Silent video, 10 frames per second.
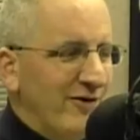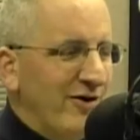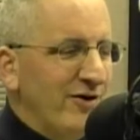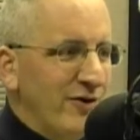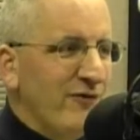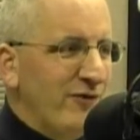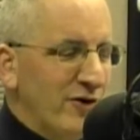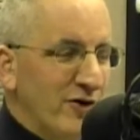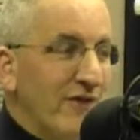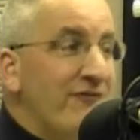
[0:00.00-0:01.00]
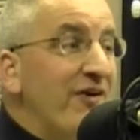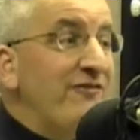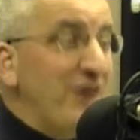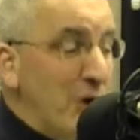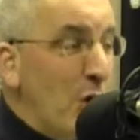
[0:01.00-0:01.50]
you're in the
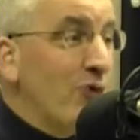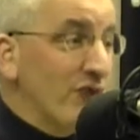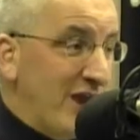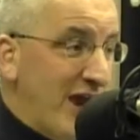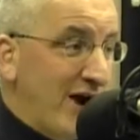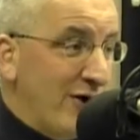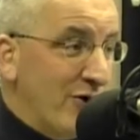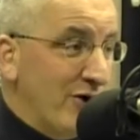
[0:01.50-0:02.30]
50 and over category.